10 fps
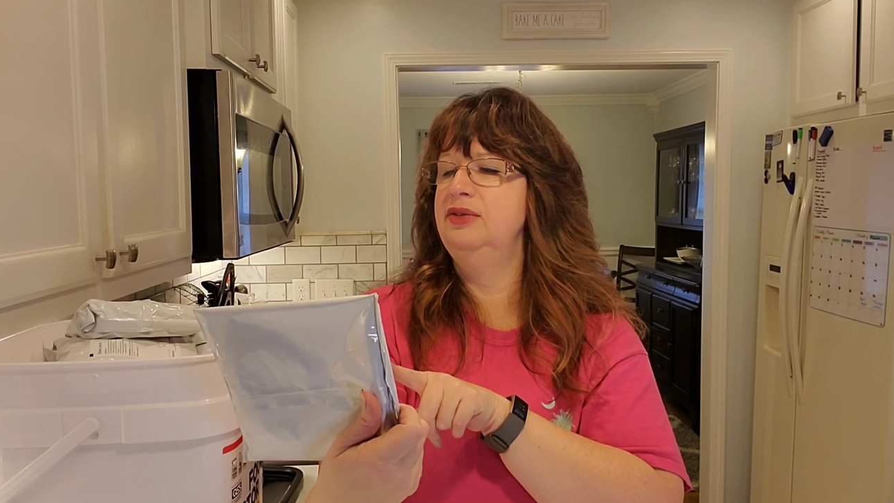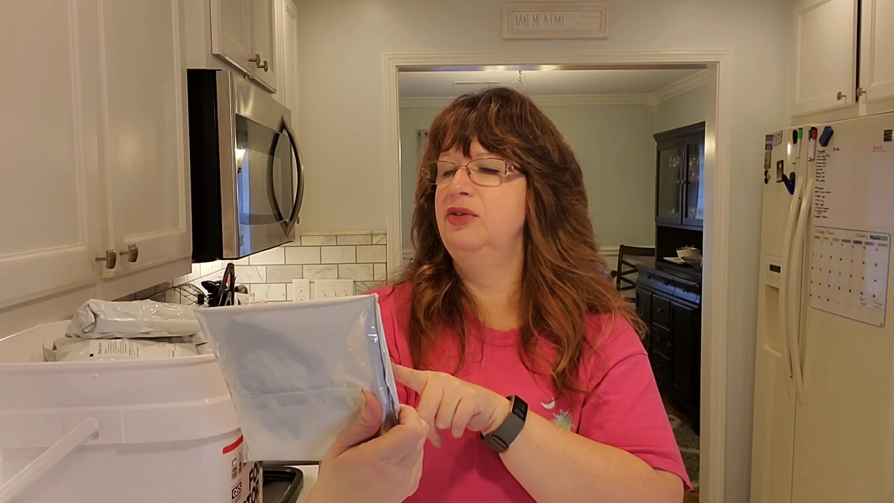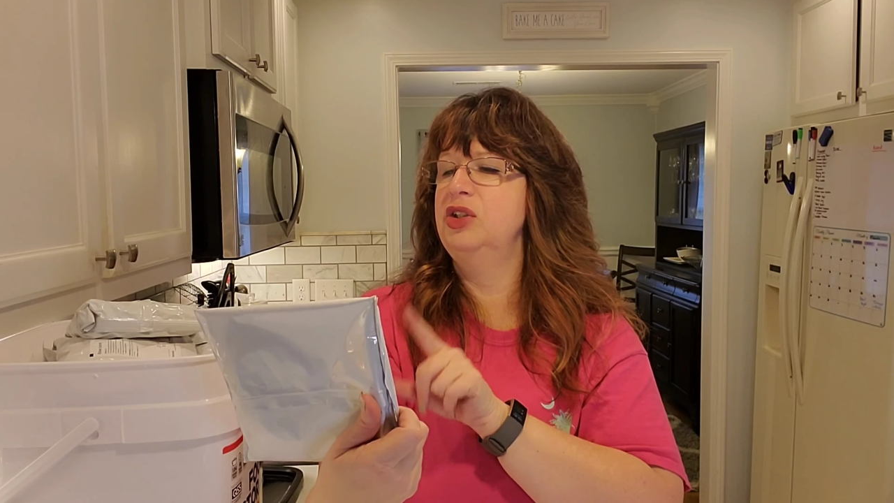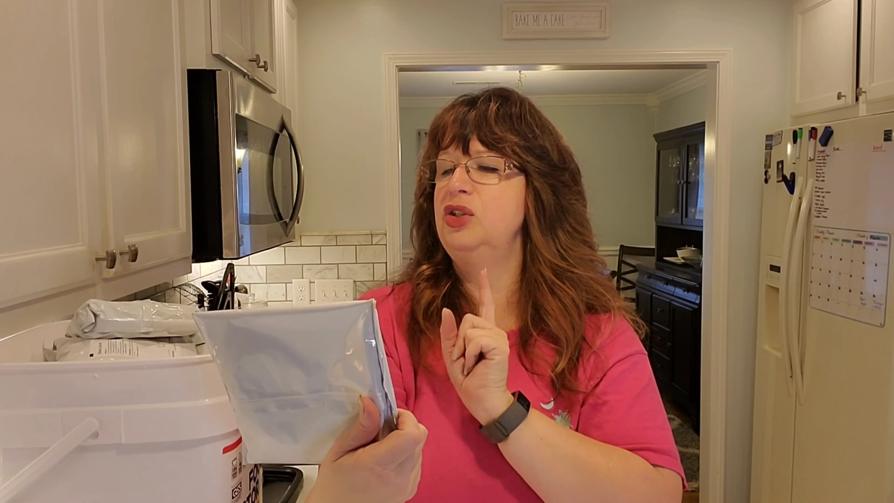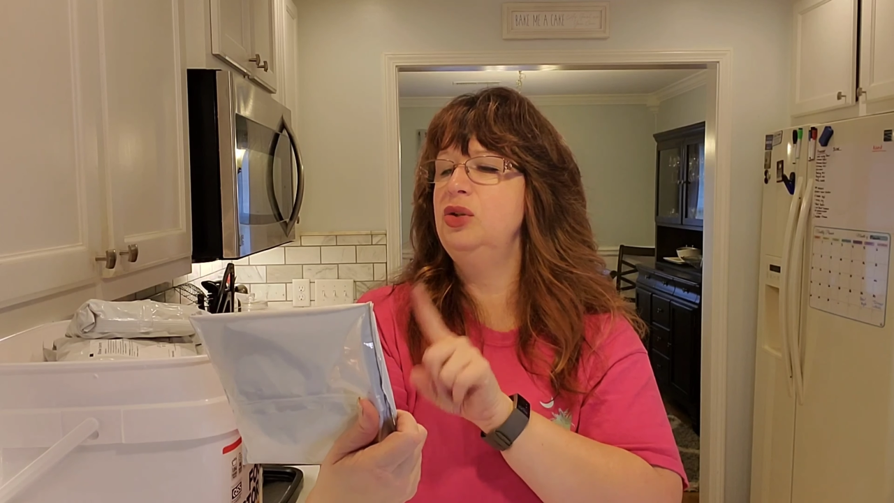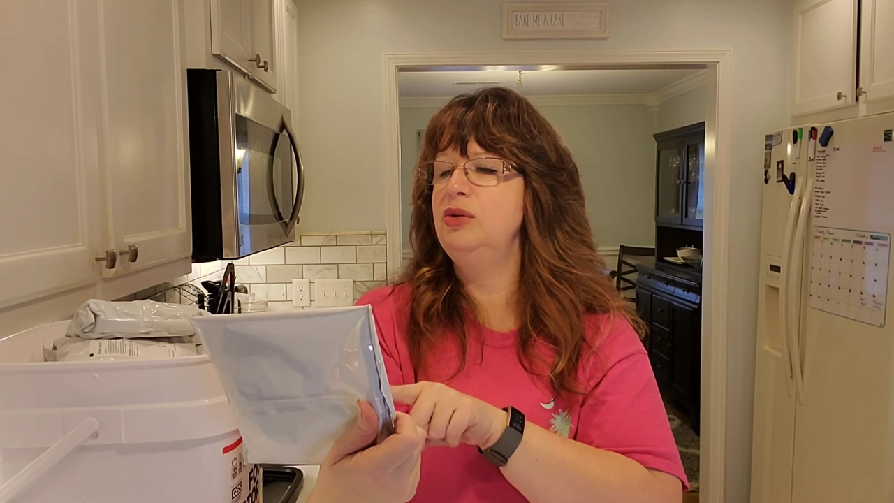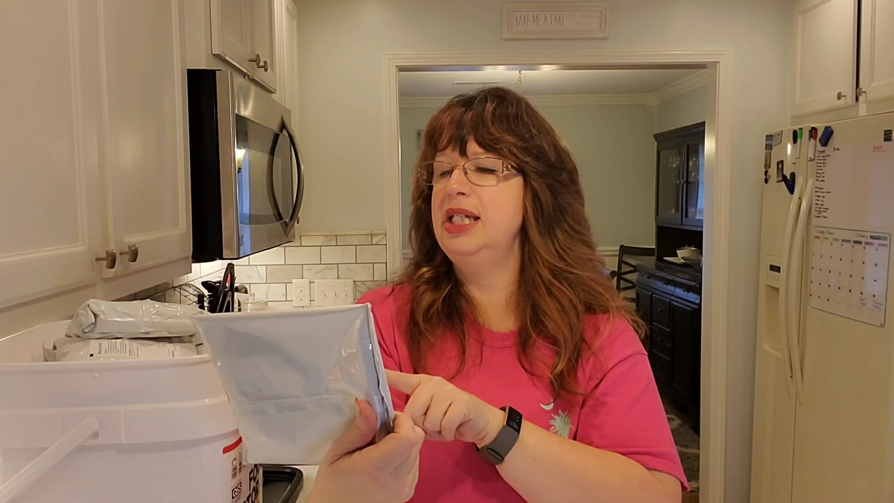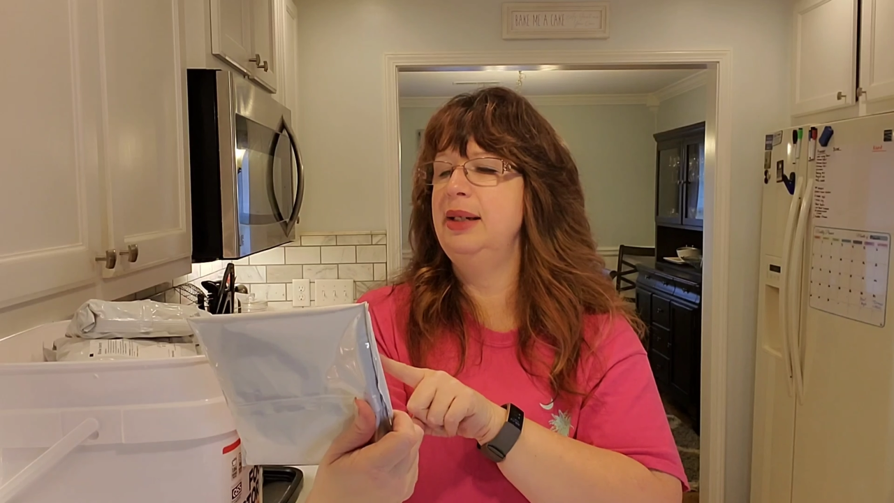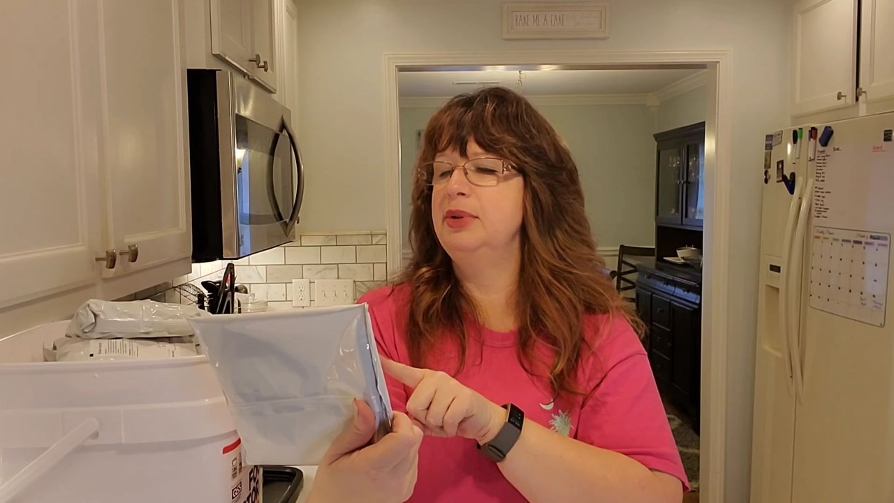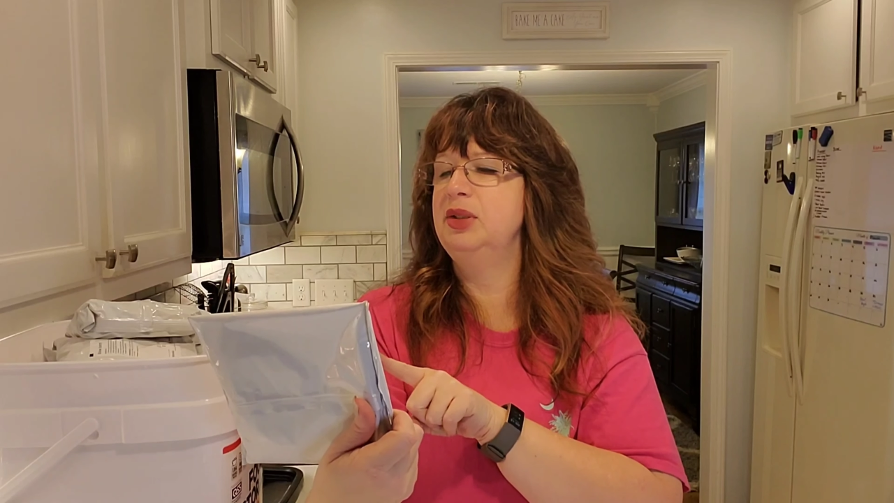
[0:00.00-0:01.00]
for 2
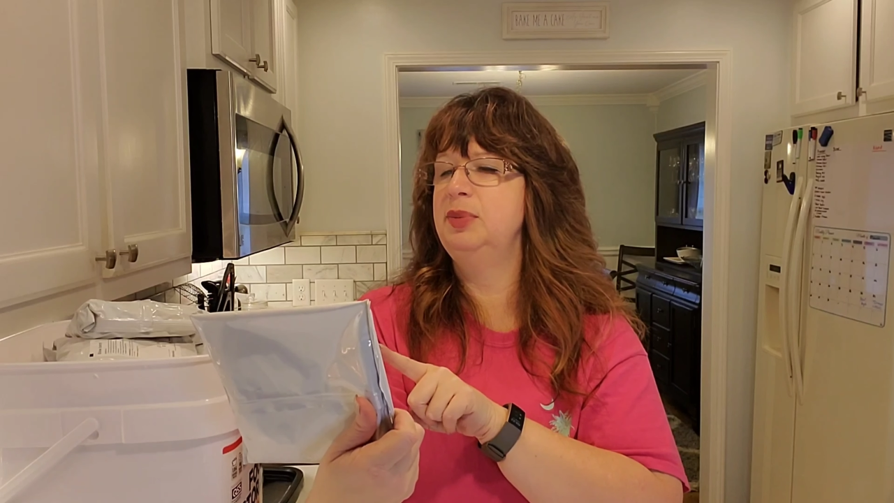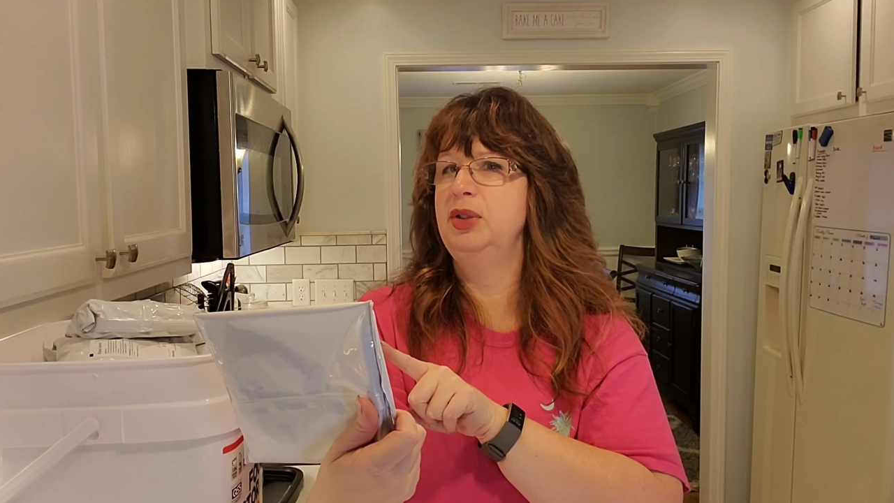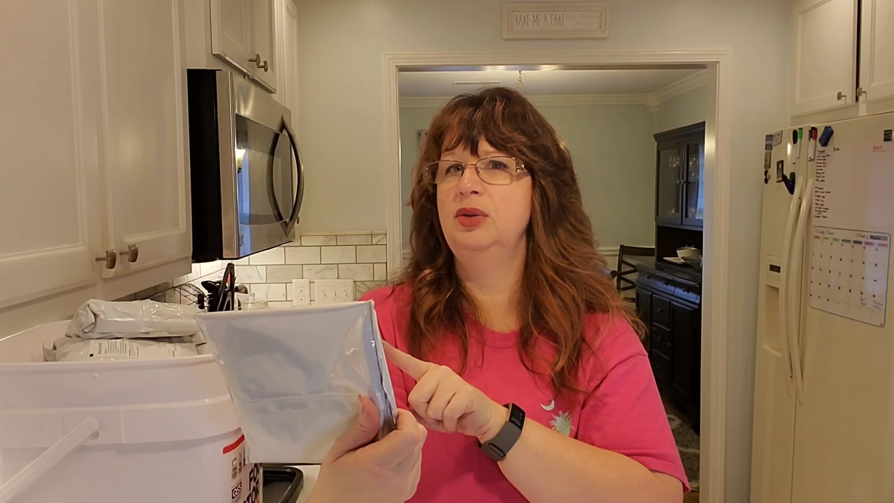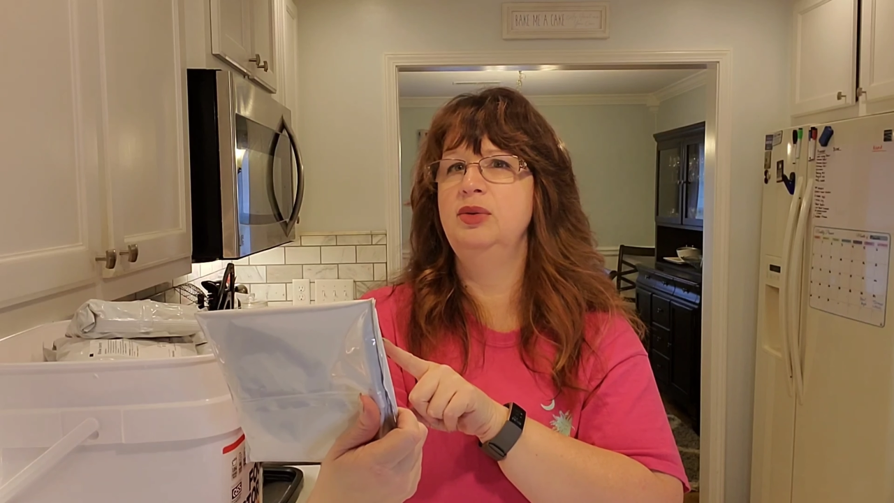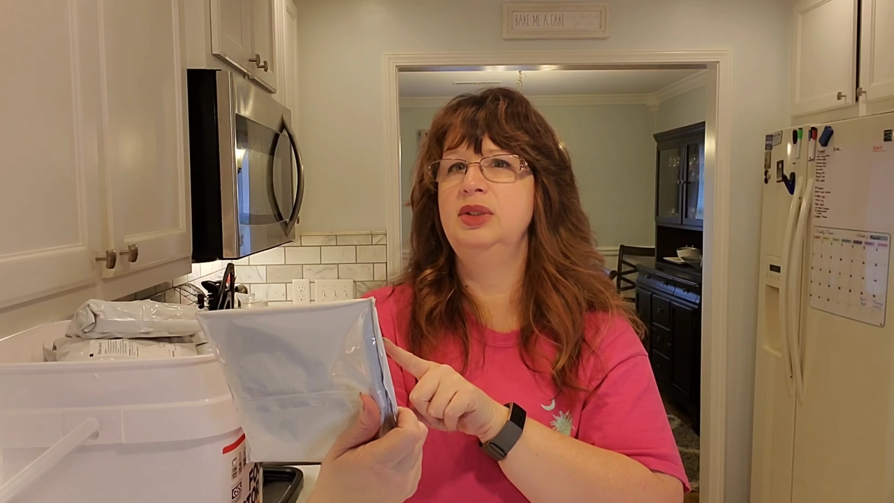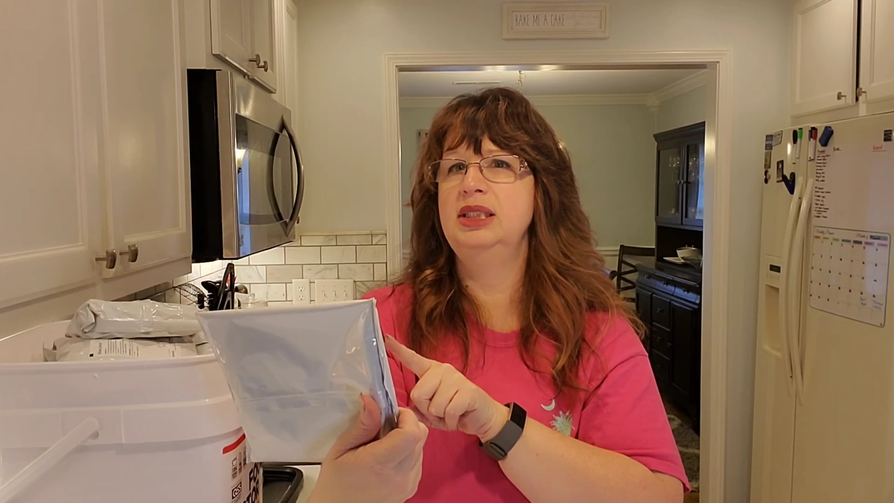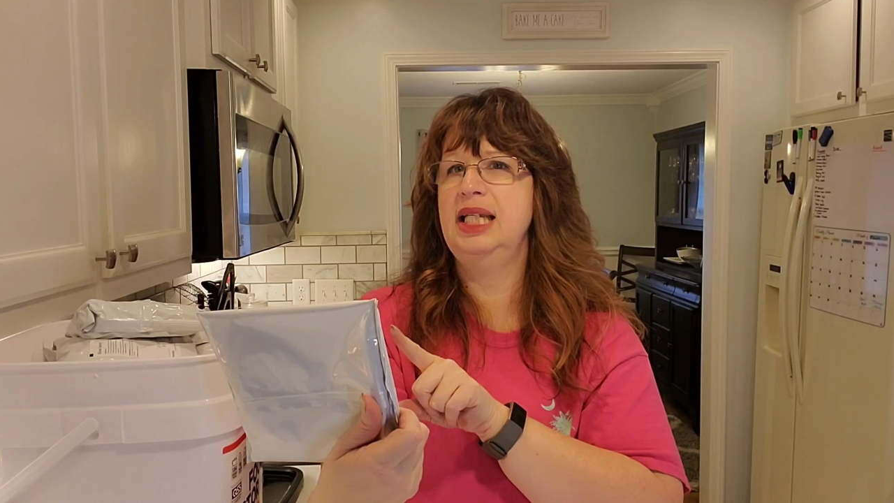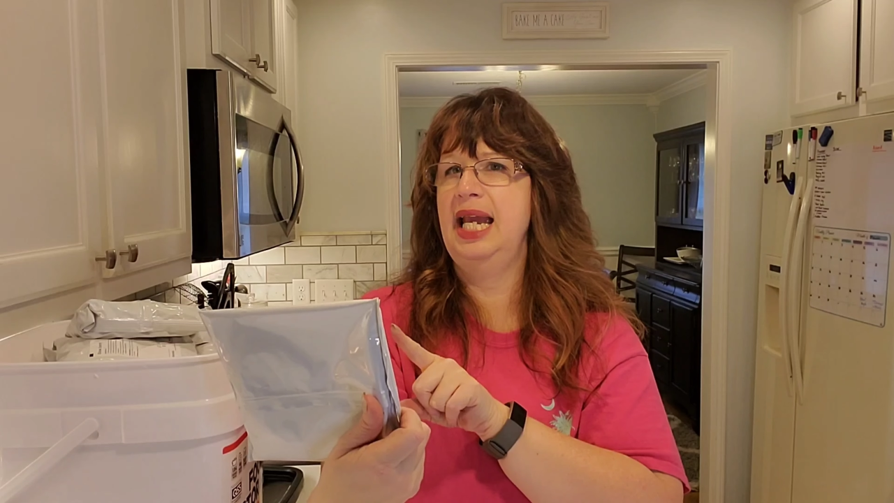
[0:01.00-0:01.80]
tablespoons